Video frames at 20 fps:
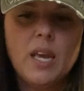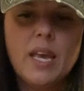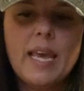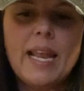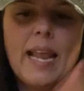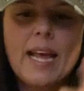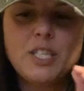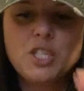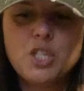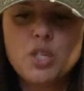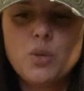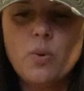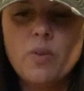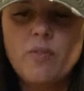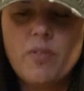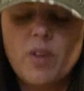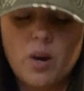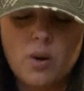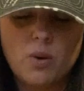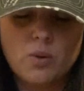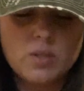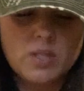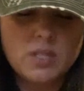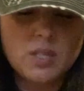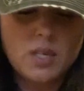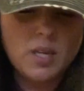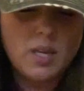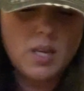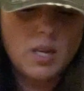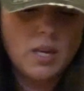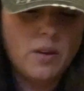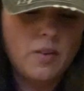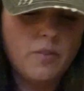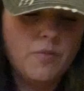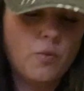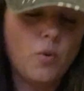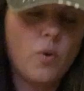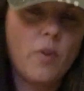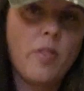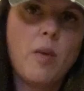It had 2 of those
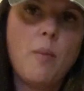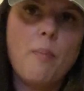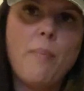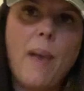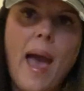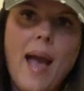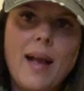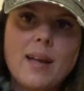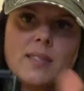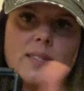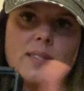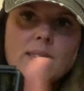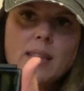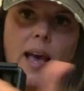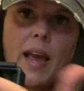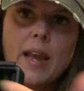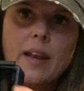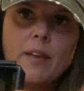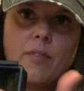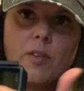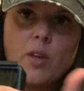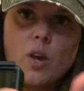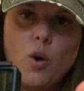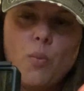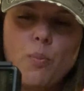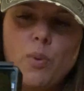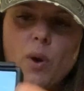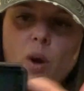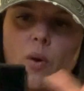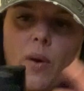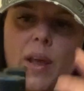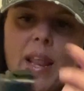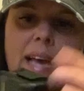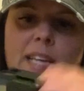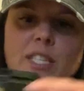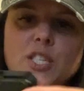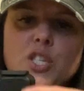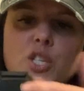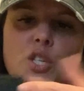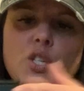for the back side of the GoPro. It
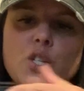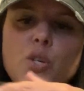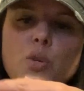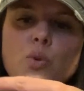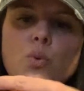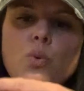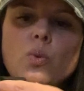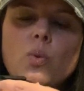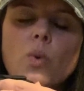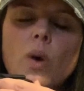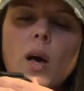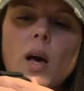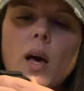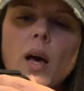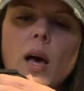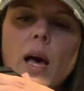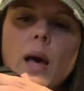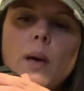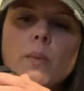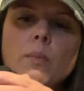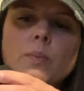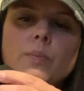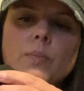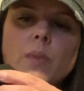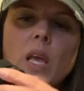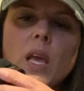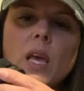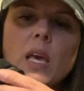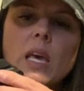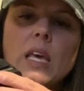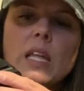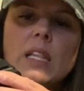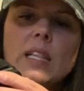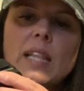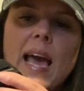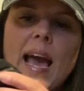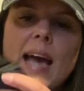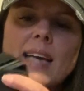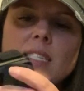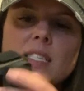had 2
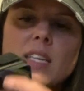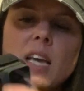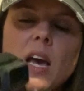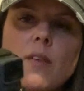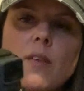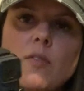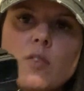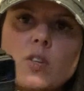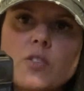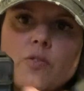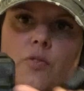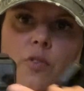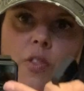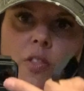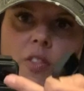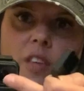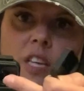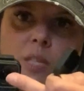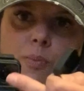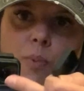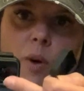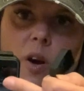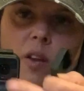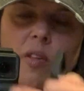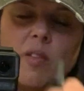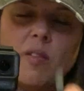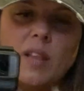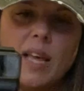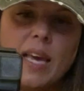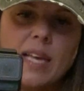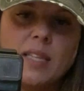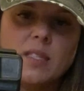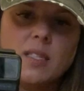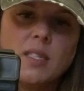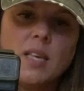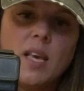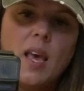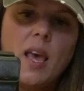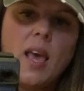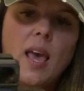glass covers for this part of the
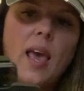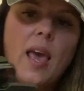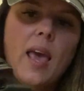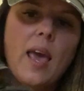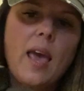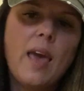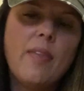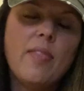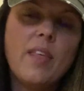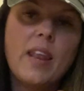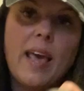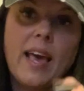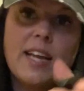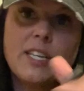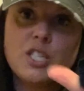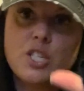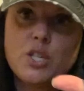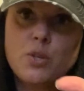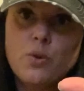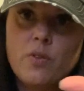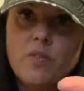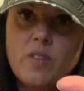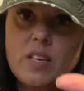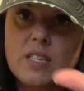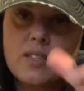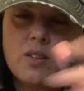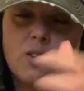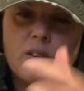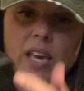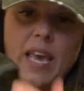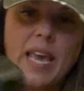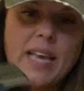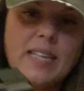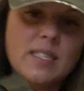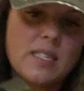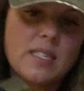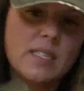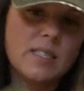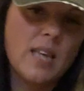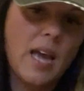lens, and then it had 2 of these little
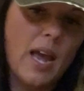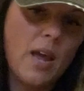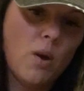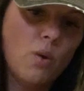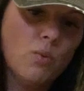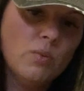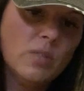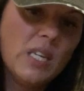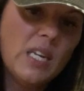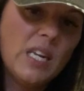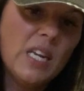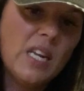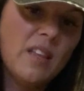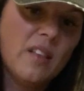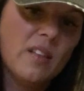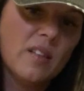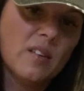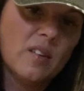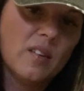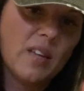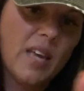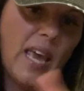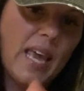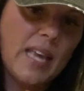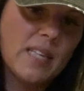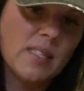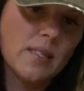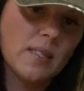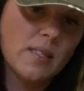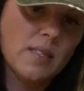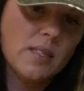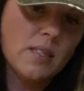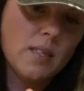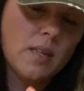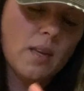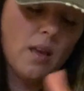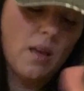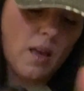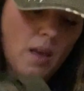cases. I only needed the little cases.